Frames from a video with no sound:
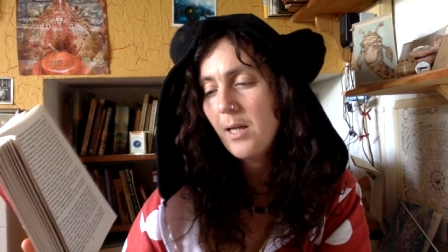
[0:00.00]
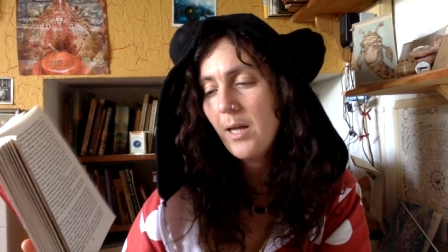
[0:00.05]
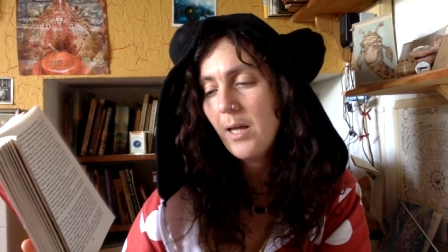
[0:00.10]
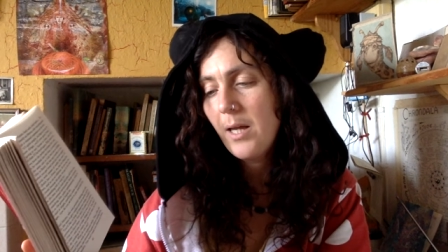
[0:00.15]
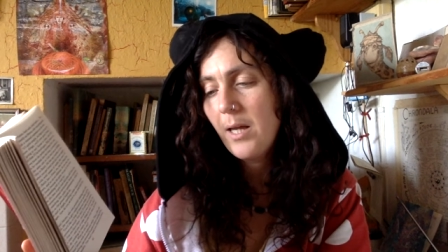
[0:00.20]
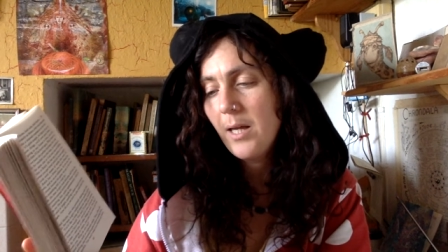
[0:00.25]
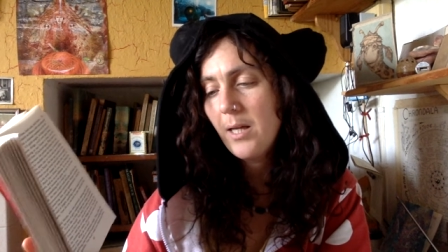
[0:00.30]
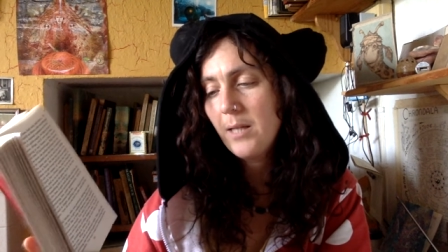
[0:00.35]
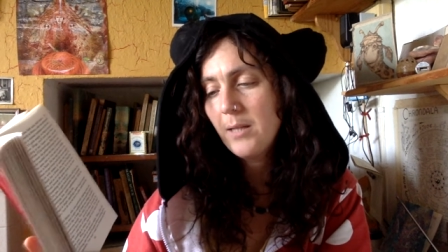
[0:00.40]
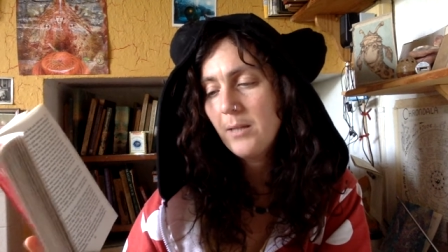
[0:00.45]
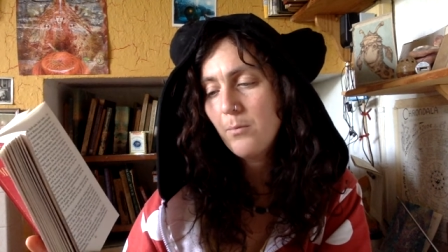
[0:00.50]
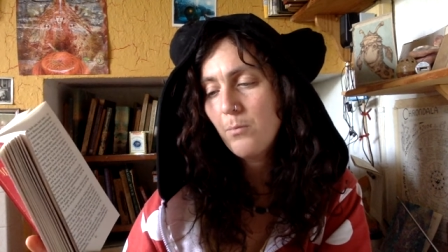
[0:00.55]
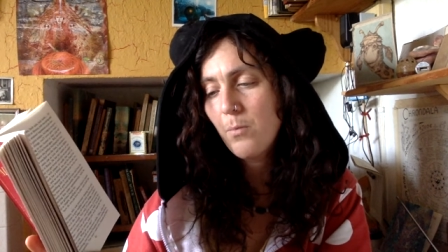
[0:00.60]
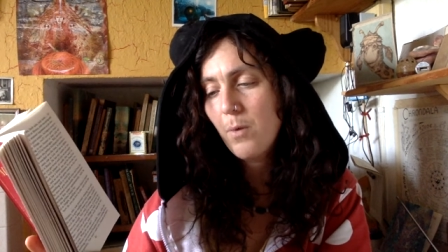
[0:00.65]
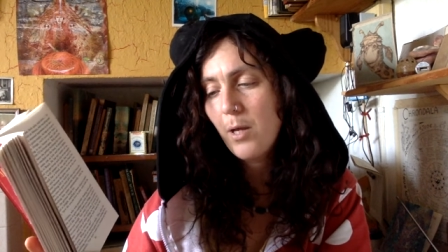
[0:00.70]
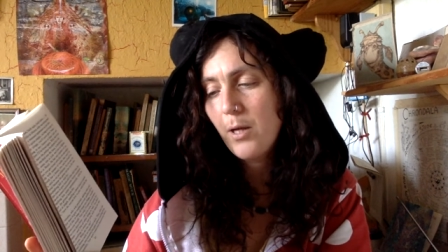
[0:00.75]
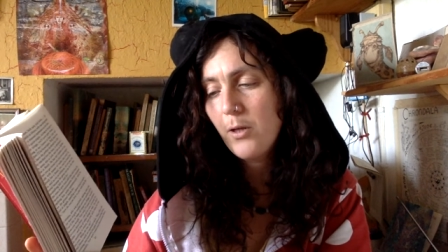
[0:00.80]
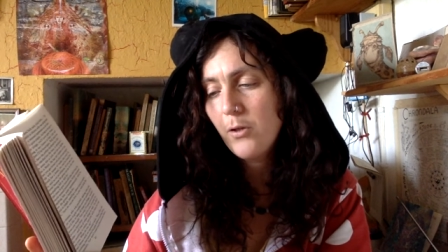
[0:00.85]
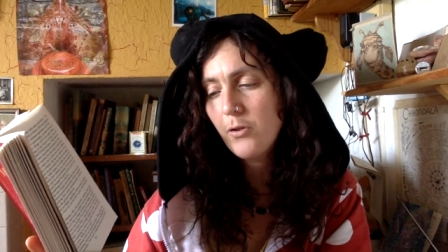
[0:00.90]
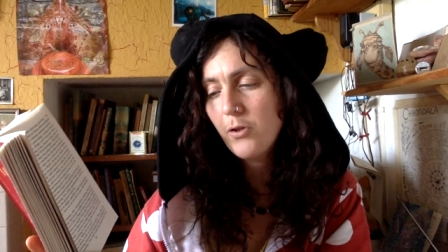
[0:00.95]
Here's a
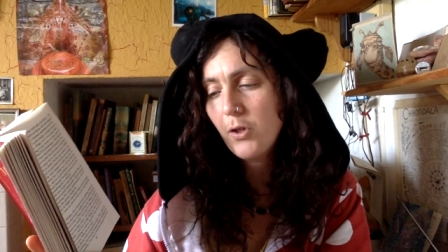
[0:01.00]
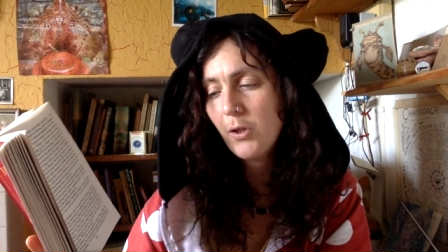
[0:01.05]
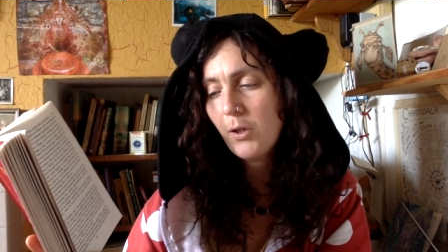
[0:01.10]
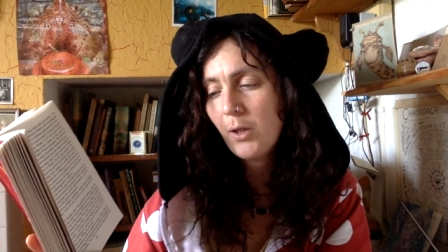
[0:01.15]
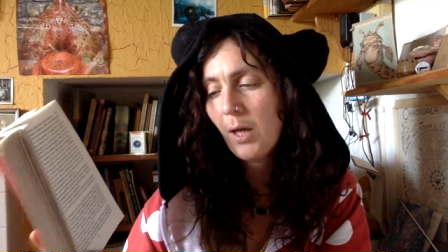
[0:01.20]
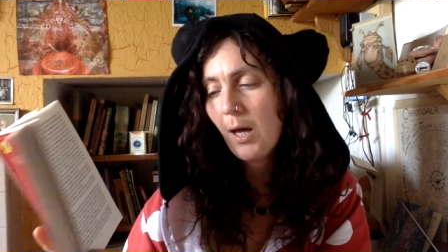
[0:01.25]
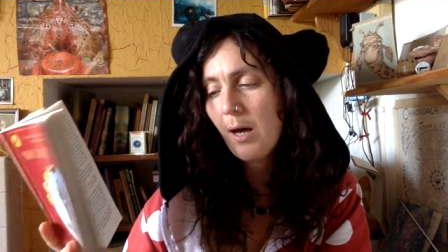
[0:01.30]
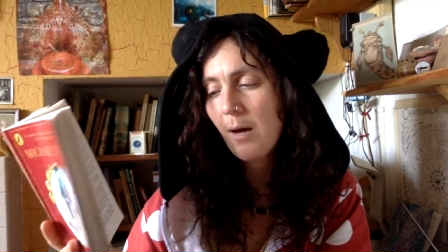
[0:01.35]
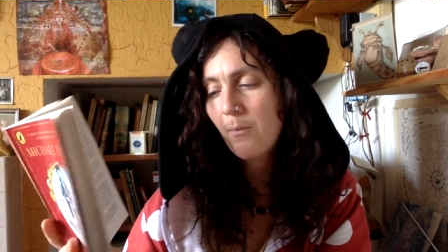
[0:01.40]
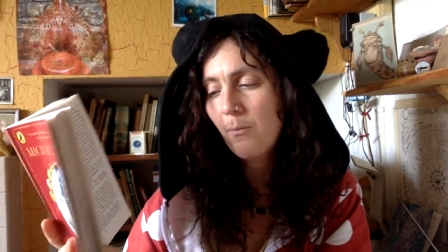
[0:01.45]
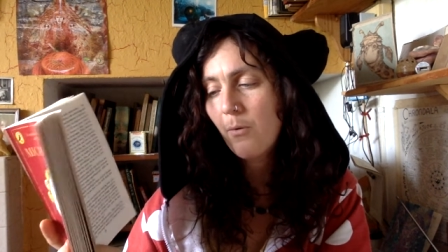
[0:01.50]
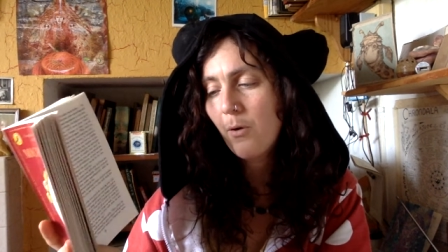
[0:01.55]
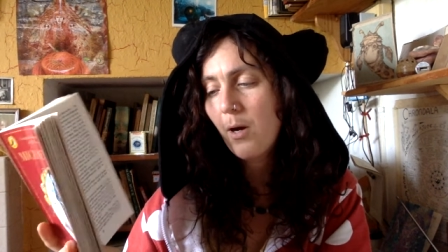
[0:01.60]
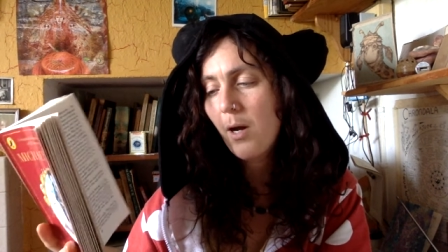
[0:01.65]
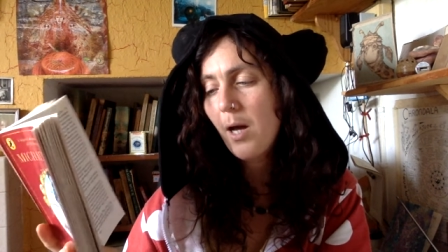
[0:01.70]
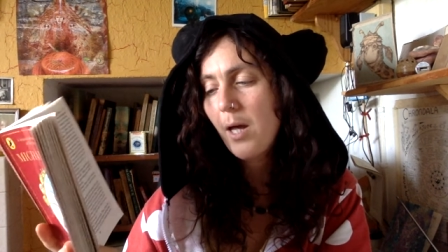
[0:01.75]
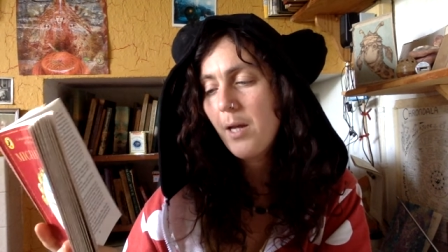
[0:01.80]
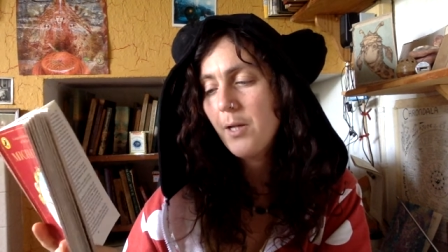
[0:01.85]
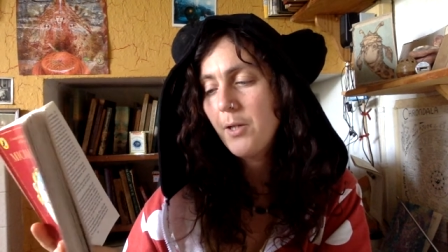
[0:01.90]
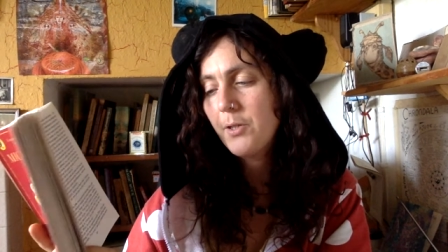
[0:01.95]
miniature camera
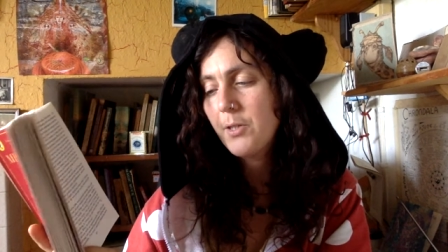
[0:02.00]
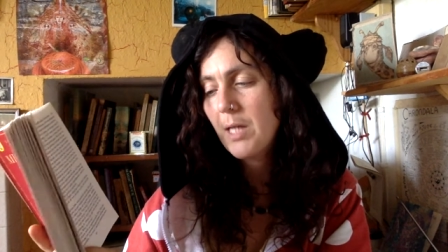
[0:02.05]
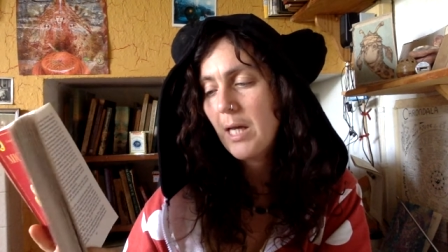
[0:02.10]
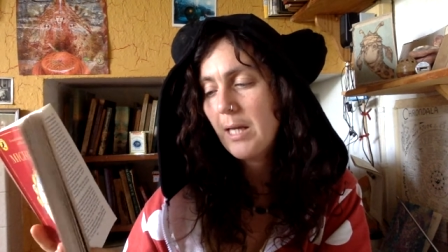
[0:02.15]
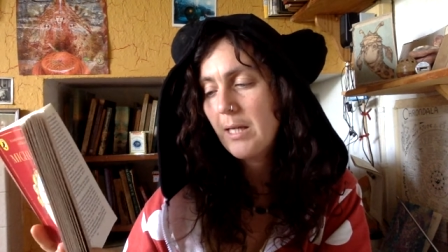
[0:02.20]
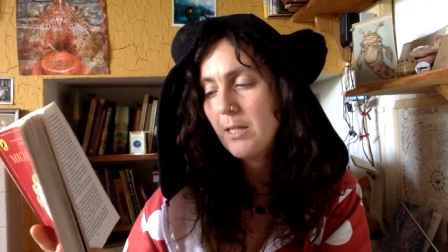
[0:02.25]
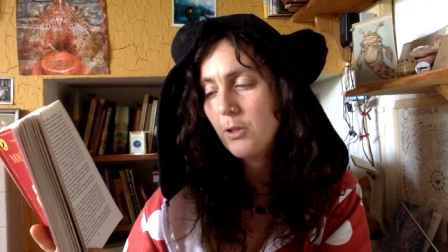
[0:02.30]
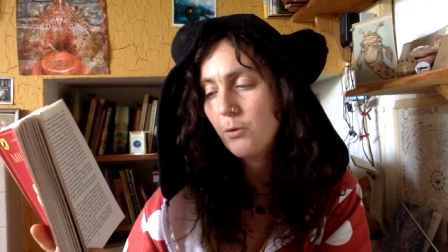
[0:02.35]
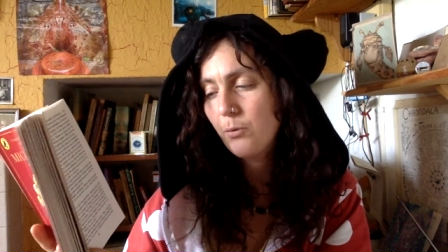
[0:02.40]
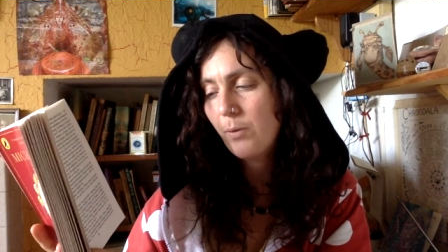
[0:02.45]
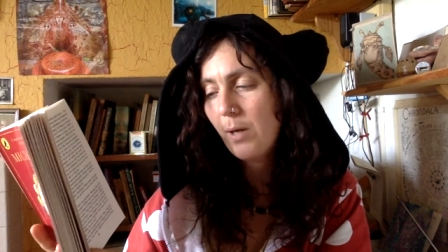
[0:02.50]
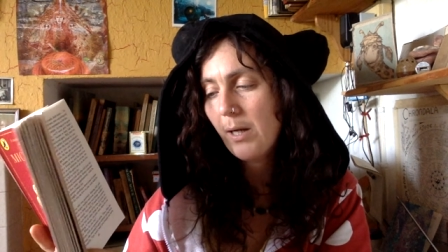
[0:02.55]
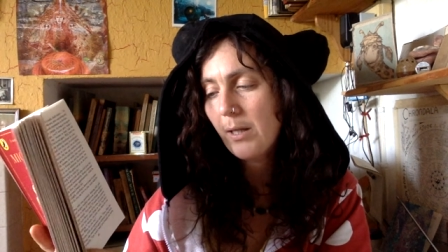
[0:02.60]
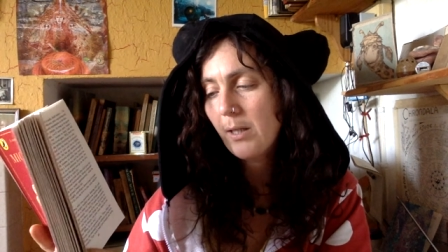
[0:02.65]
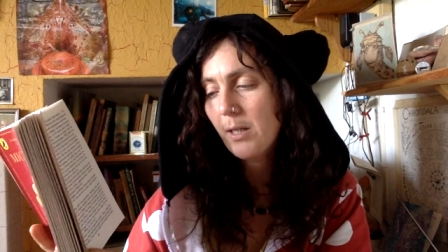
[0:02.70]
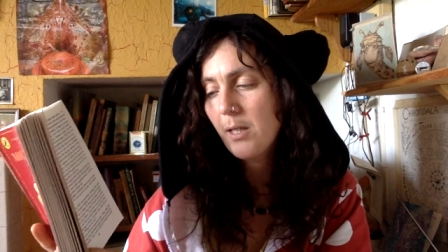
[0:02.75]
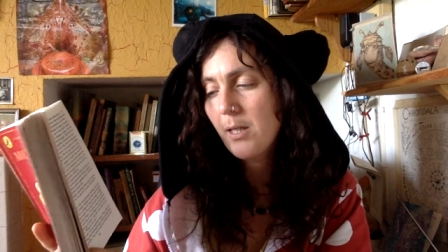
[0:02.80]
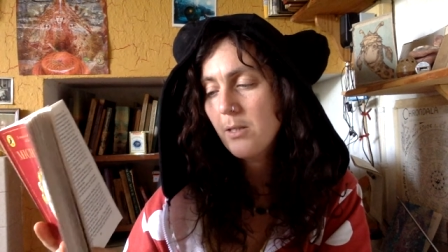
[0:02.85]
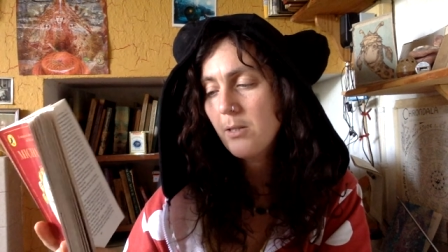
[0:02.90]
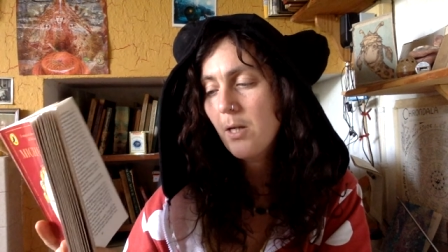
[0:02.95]
and a tennis
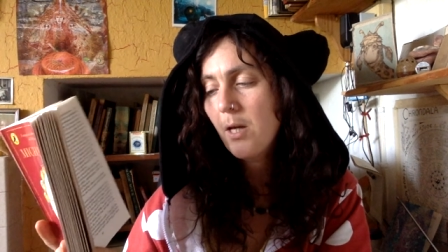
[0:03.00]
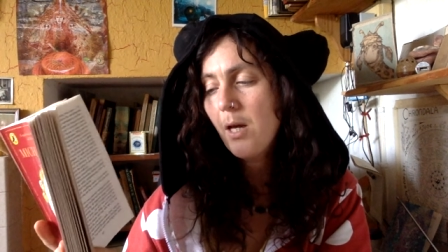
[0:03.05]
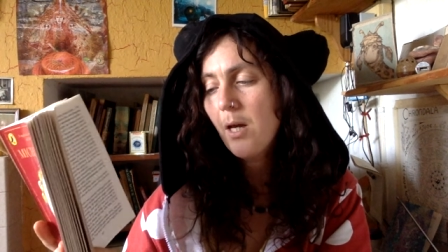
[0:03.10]
racket